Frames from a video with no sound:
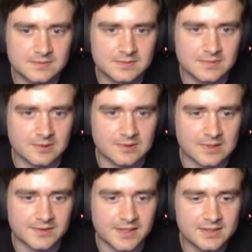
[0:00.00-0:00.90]
Alright,
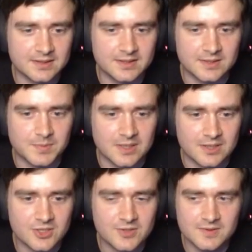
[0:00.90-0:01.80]
that's an easy
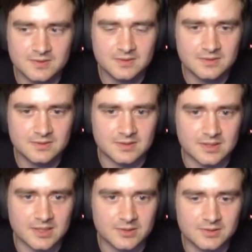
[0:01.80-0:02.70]
barge. Yeah, I
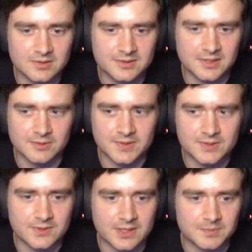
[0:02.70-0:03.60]
could artillery
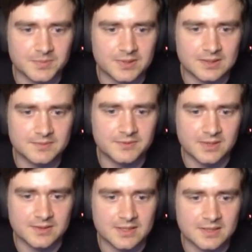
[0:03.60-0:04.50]
strike, but fuck
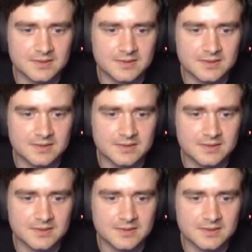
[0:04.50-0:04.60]
that.